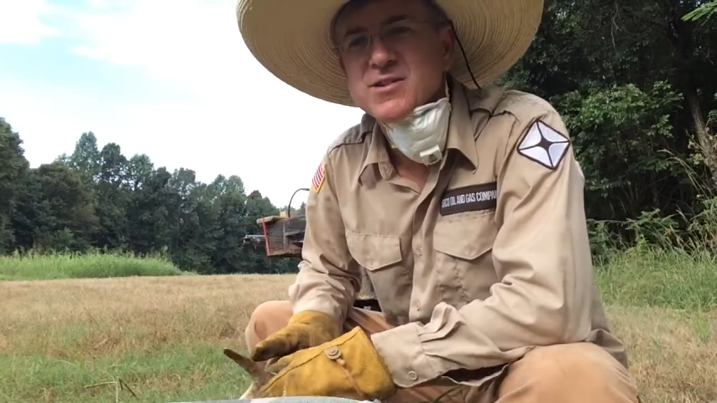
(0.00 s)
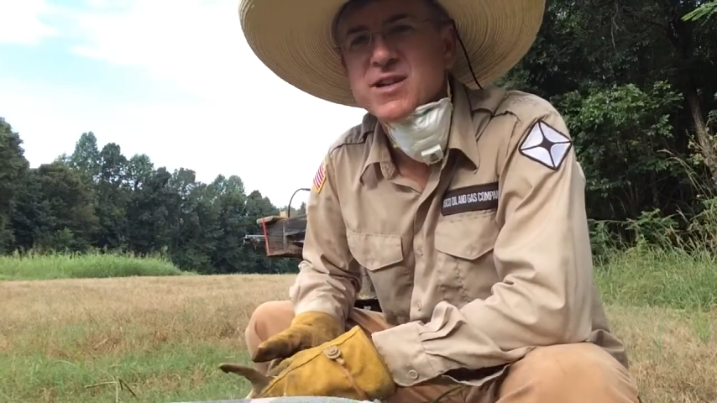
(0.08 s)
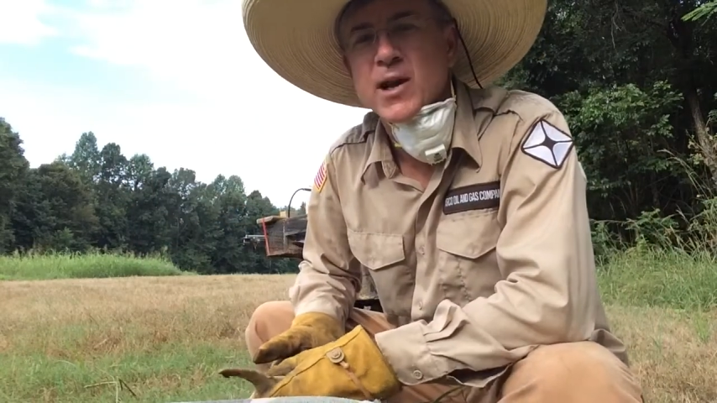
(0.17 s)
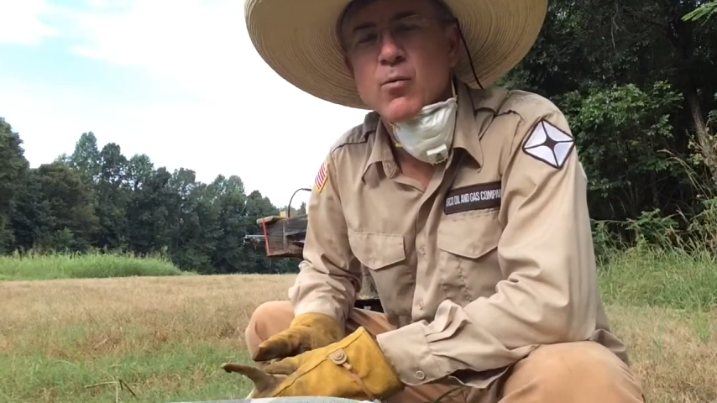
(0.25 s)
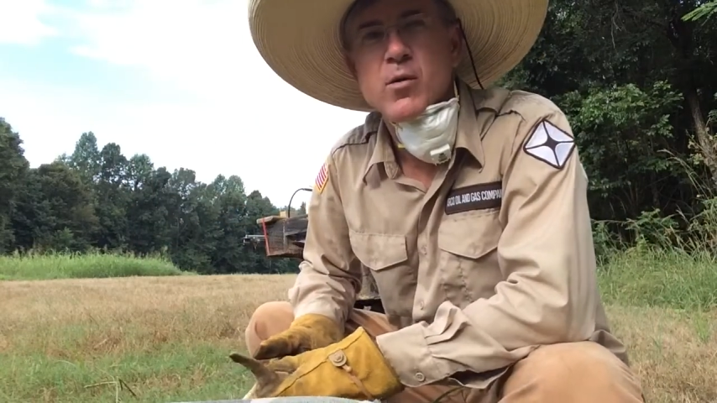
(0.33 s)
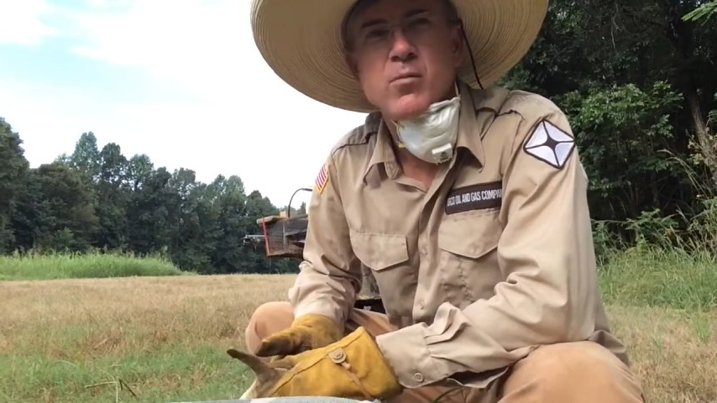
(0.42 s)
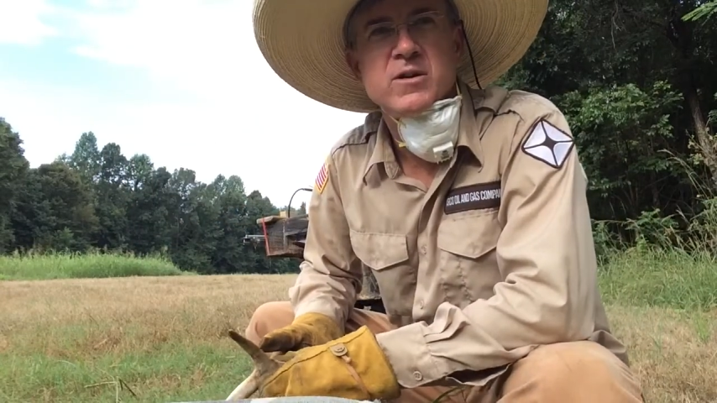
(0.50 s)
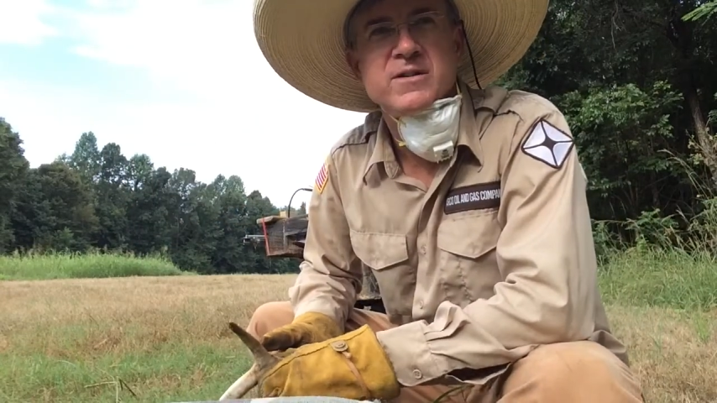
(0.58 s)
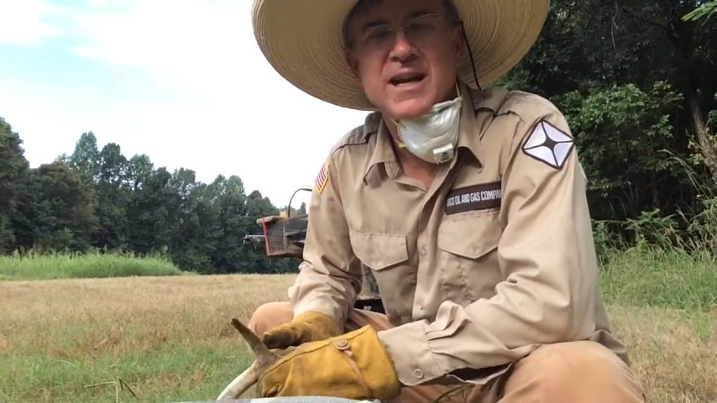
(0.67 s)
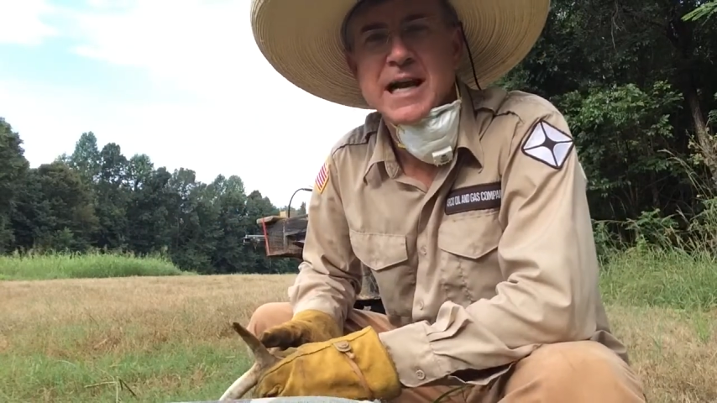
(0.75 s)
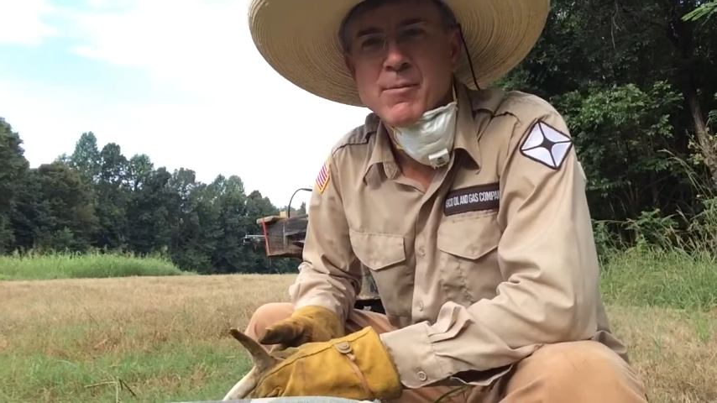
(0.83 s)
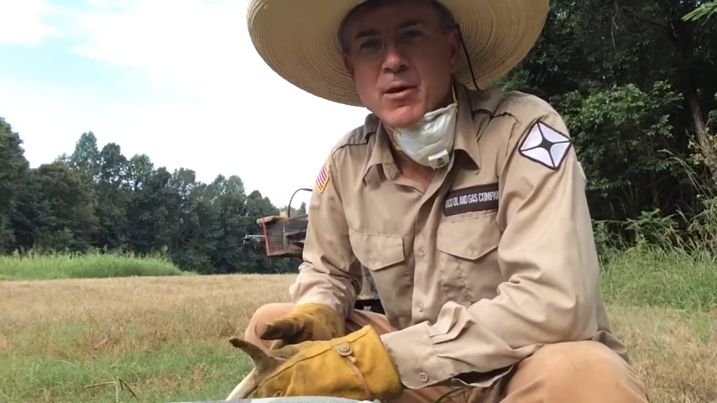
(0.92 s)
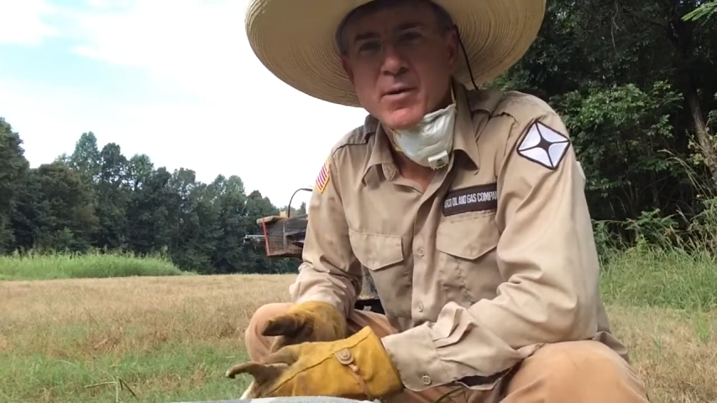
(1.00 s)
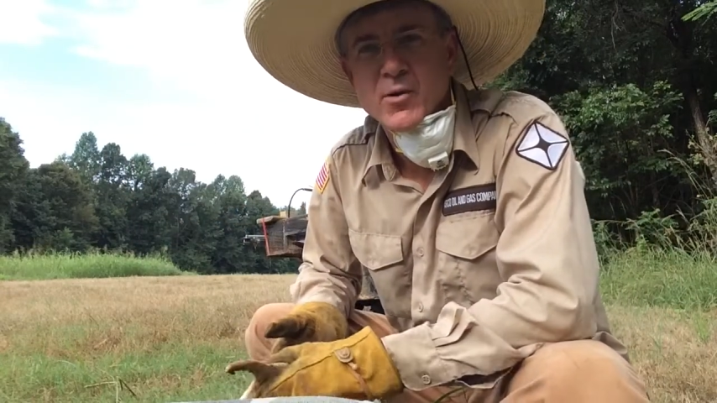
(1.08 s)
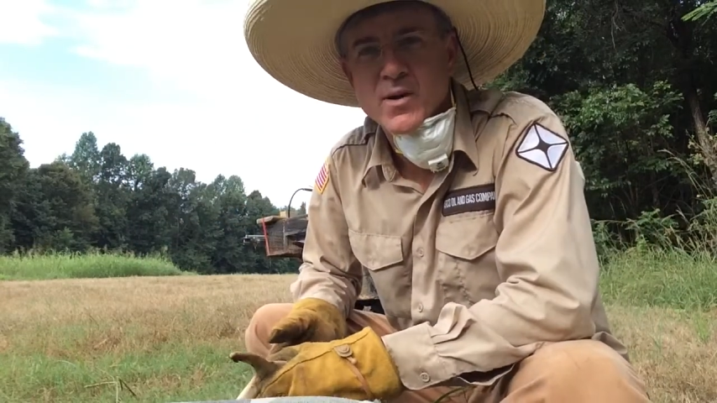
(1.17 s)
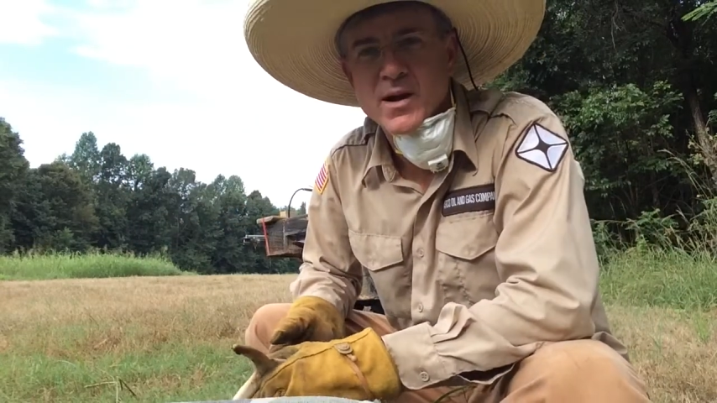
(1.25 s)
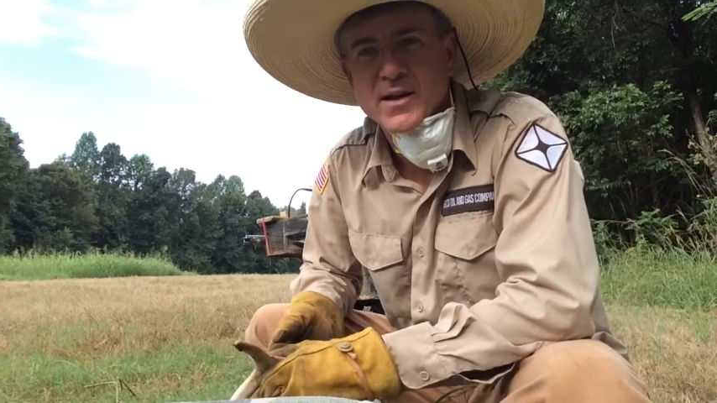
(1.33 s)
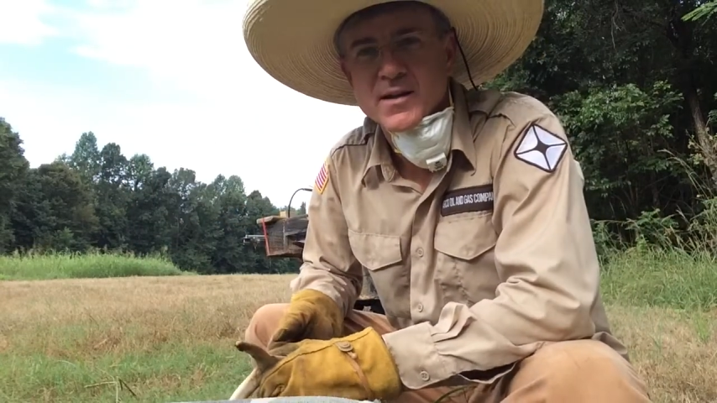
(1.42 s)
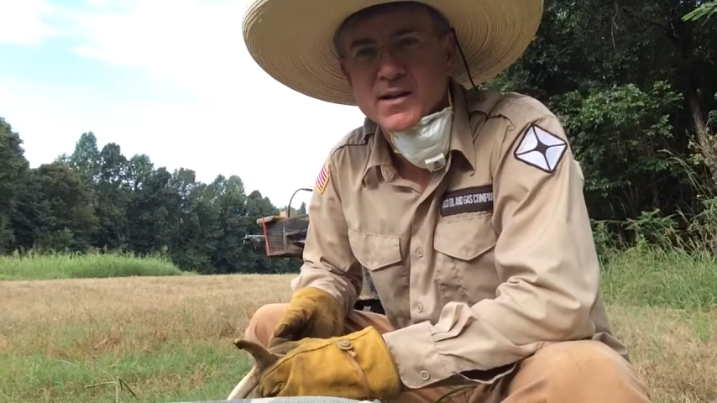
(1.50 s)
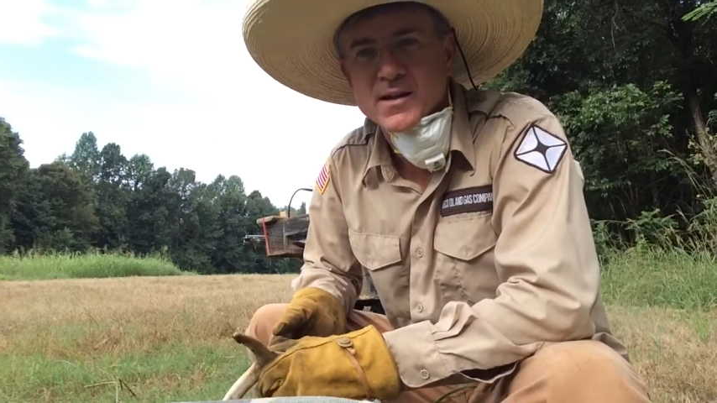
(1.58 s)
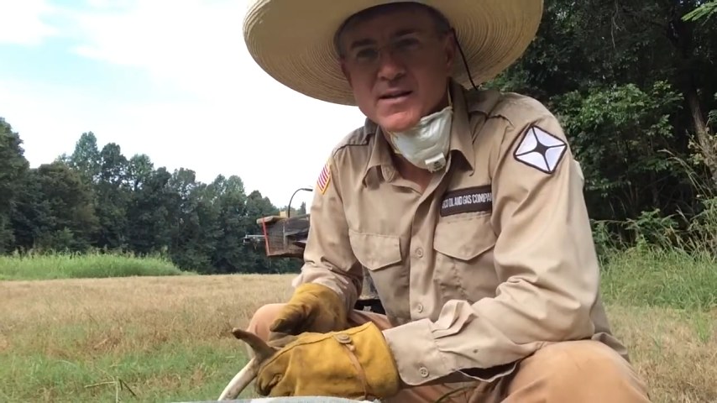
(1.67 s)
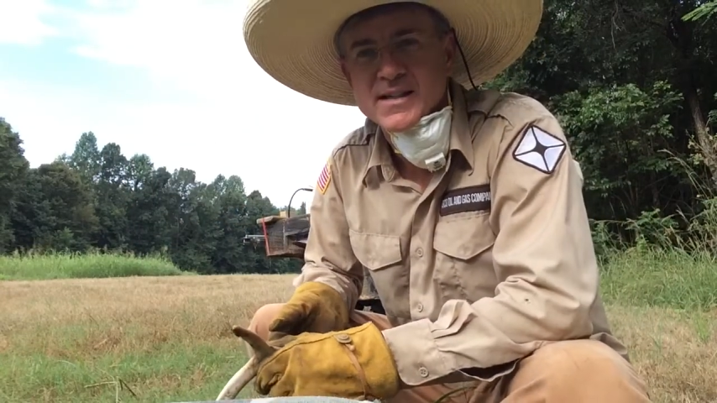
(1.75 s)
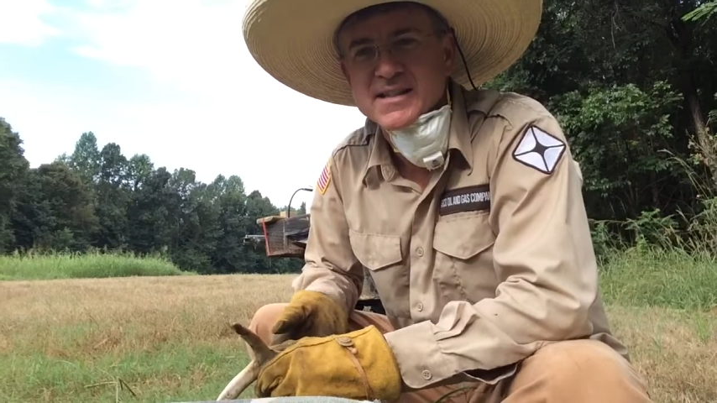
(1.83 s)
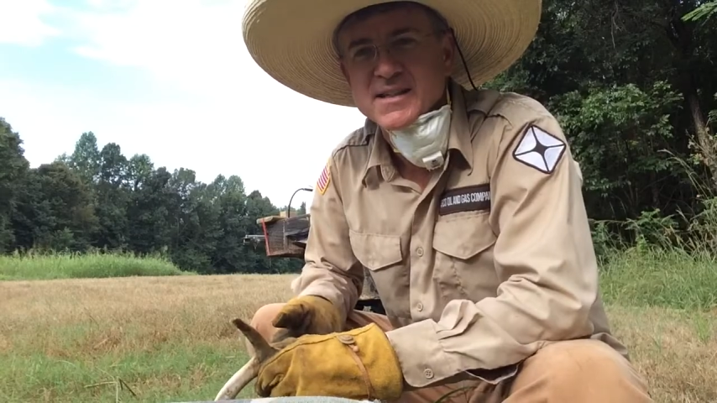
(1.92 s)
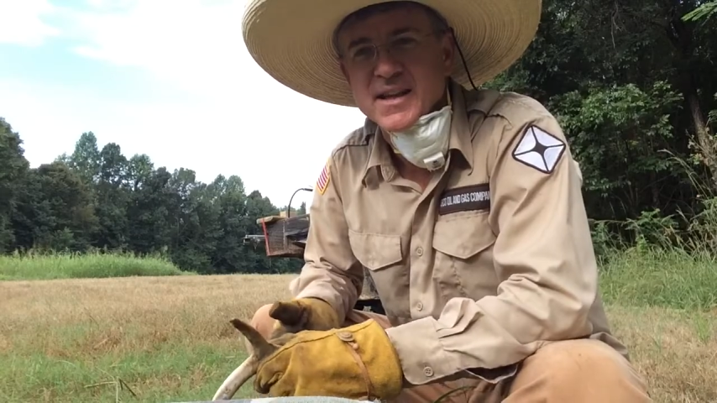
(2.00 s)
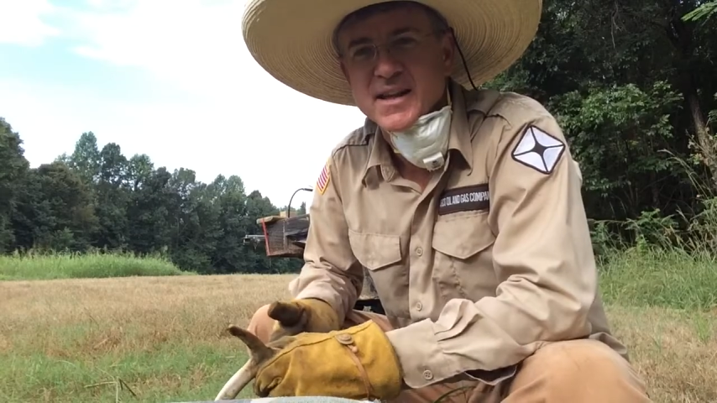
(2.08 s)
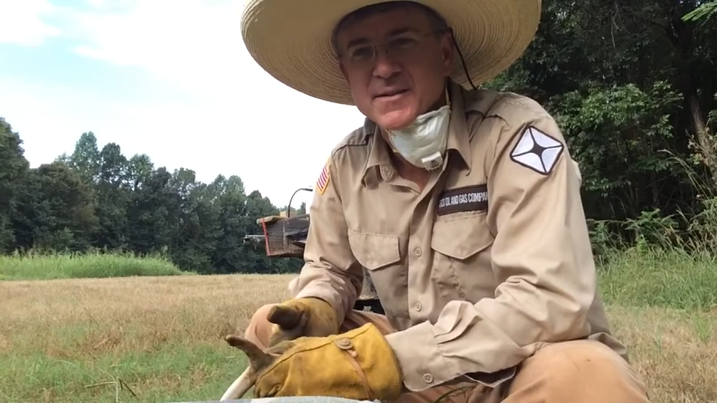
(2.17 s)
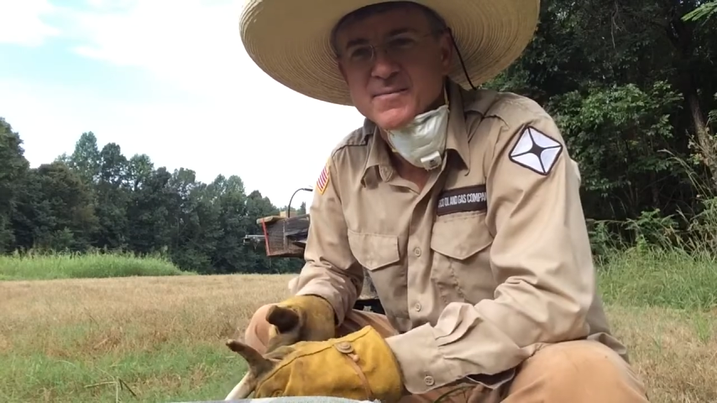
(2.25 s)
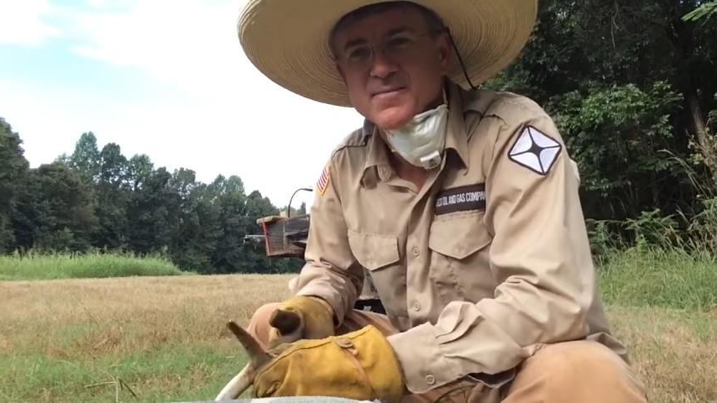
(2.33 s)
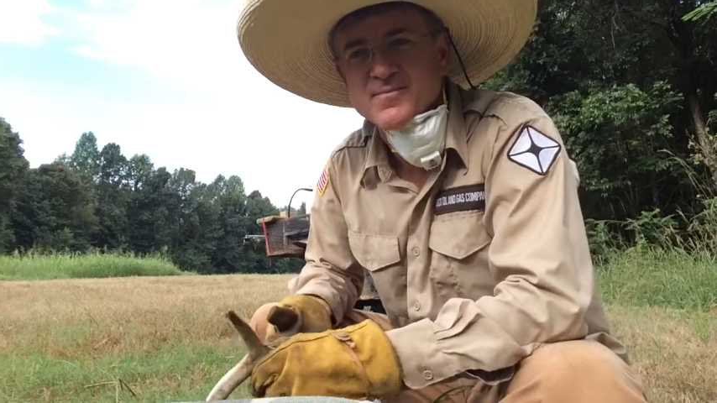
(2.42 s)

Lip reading: check it one more time, and it'll be ready to disc in.